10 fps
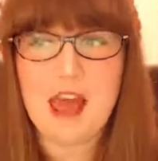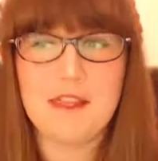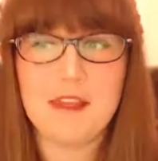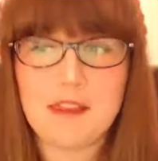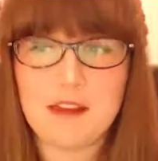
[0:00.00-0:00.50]

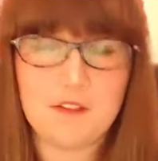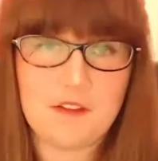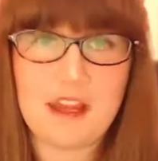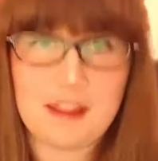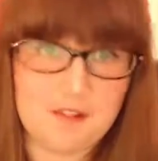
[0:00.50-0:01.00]
And then the other
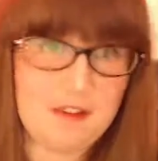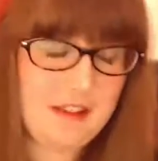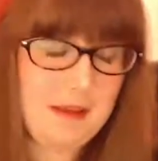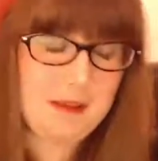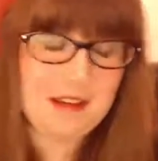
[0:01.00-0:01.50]
thing is
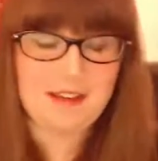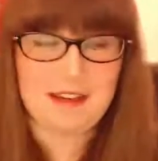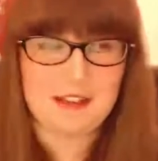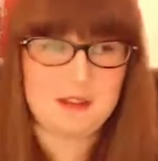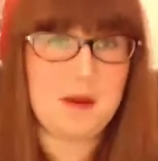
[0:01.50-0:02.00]
obviously a plane
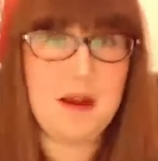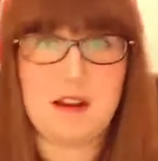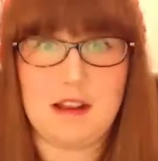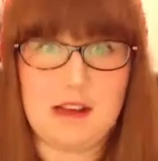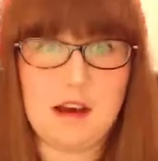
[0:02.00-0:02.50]
ticket to
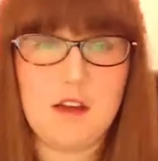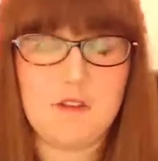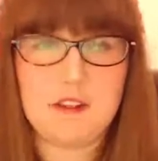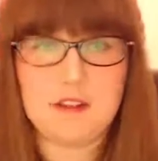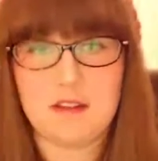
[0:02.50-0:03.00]
America. Now,
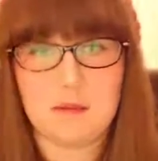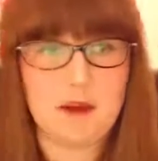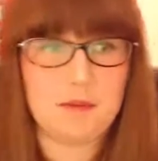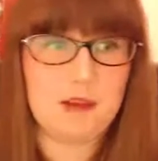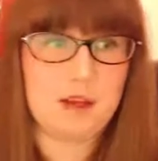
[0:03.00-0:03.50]
hopefully this
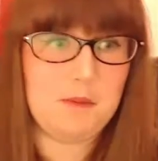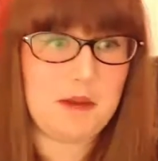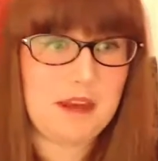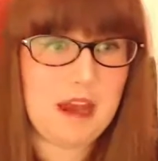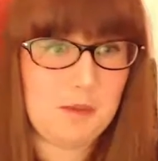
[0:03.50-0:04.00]
summer I'm going to
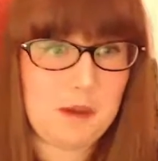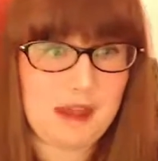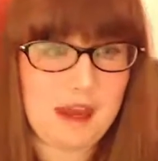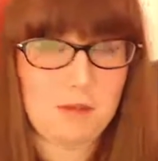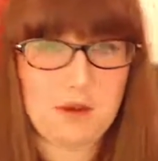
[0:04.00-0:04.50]
be
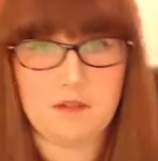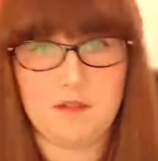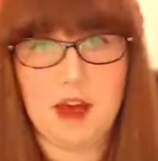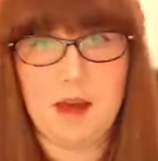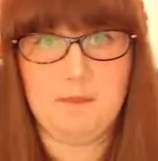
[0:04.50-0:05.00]
helping out
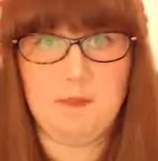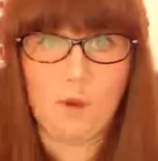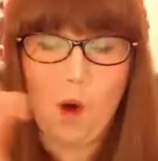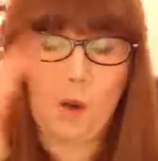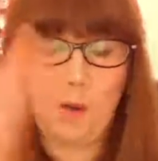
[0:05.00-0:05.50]
with
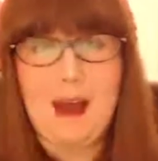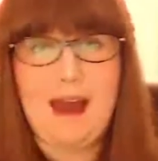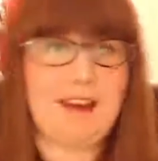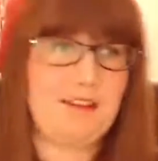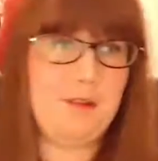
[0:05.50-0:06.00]
World
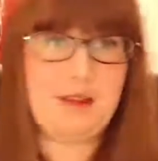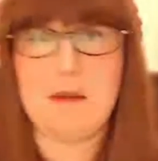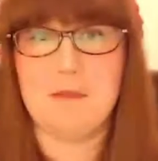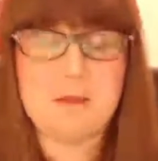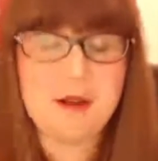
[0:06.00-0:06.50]
Packs or
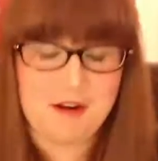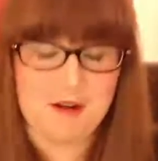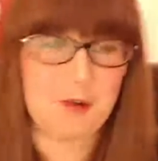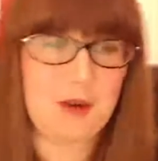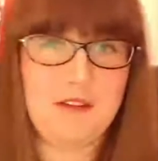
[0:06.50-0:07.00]
Camp
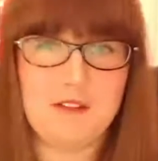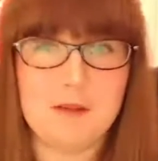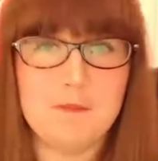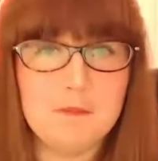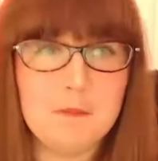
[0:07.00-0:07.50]
America or
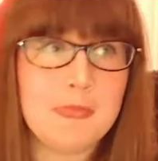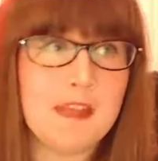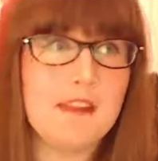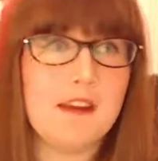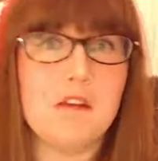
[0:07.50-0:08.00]
whatever.
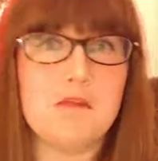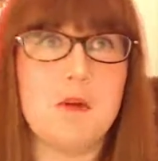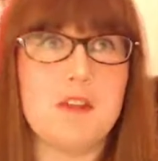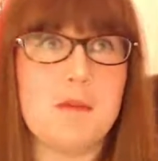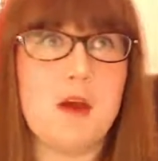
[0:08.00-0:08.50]
And then
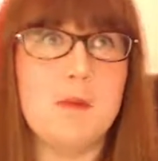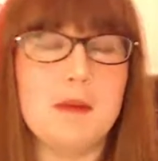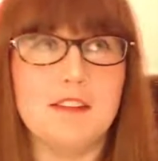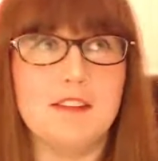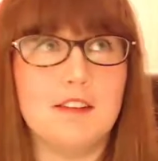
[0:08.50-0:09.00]
afterwards I'm
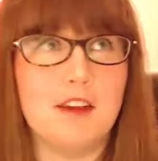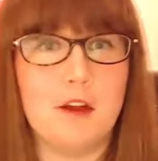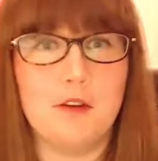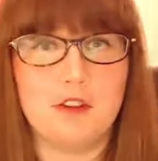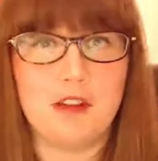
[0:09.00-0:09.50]
hoping to
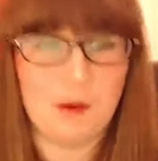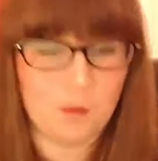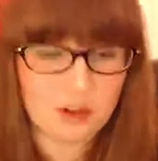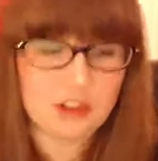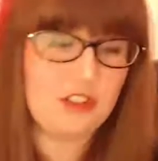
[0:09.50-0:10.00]
go to like
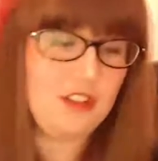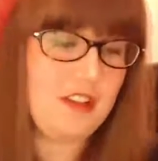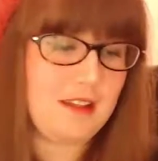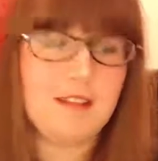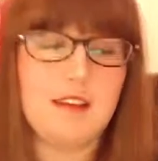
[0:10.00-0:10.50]
Washington
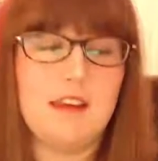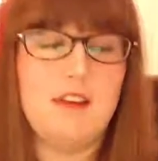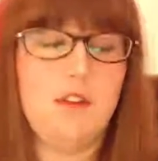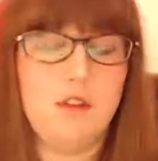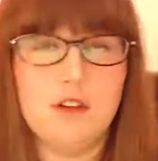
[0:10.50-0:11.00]

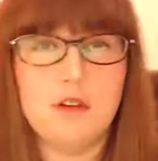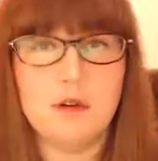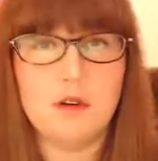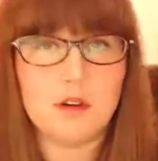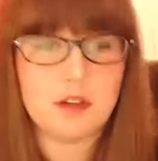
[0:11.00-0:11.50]
DC, New
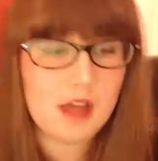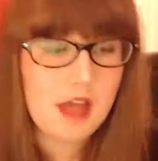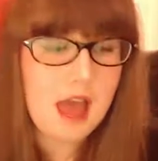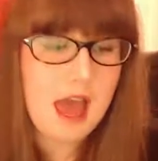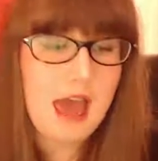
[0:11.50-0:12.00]
York
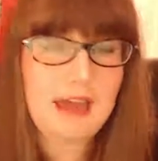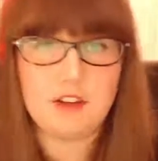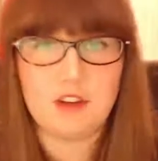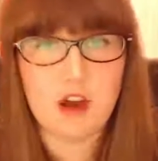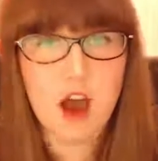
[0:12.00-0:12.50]

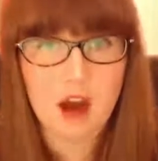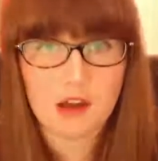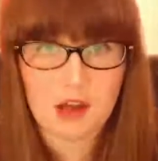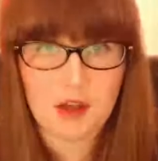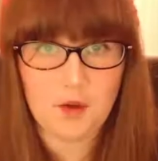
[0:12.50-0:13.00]
and
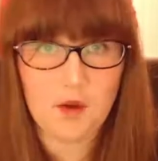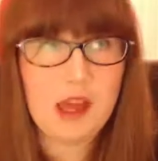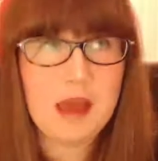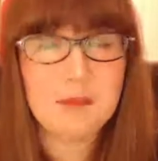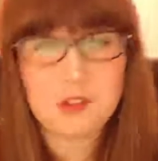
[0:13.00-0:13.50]
Chicago,
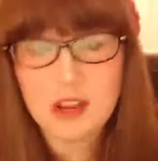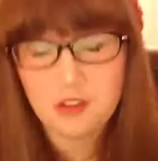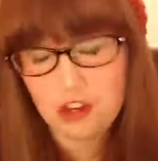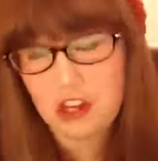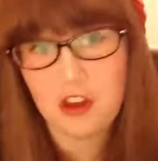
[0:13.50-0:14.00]
and
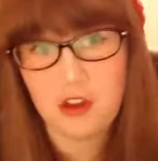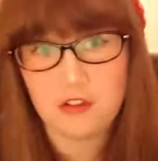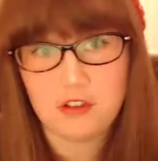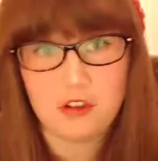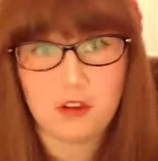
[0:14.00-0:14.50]
potentially
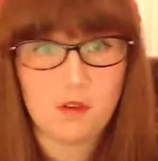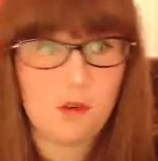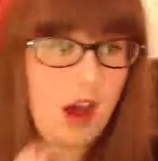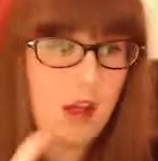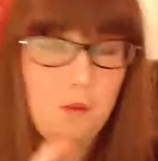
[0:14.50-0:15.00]
go
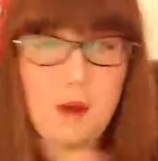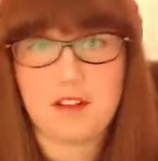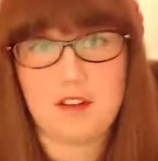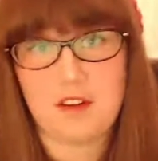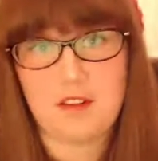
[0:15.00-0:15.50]
to the
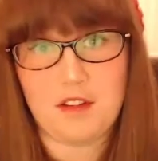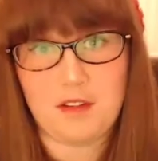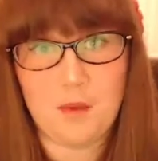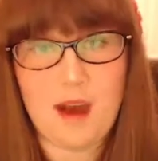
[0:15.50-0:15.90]
West Coast as